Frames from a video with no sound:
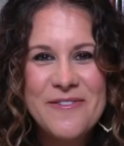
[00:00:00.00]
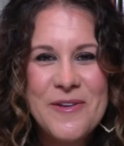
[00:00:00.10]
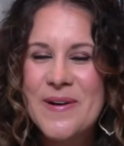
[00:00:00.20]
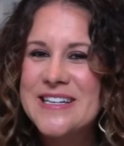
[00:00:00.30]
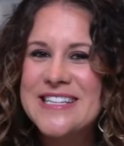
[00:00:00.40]

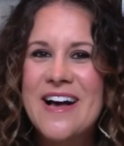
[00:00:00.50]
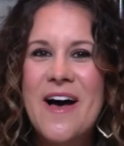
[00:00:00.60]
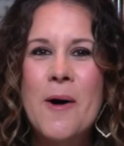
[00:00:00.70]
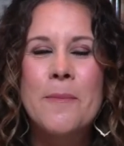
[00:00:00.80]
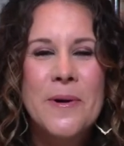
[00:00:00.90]
You can tell
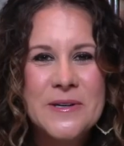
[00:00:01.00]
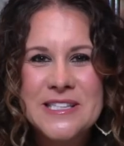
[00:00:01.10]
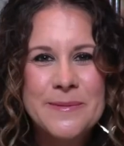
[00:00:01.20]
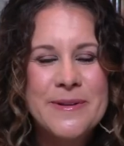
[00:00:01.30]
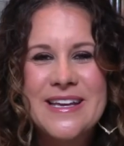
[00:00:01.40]
how
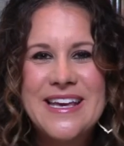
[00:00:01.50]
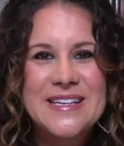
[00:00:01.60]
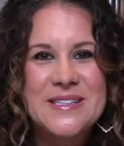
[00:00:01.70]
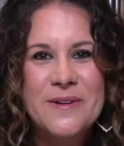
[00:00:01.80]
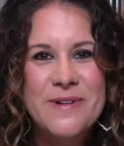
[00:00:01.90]
personable he
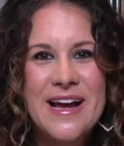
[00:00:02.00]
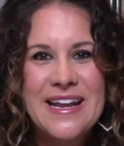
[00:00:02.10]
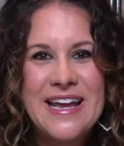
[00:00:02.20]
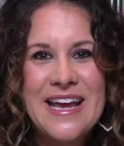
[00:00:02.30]
is already.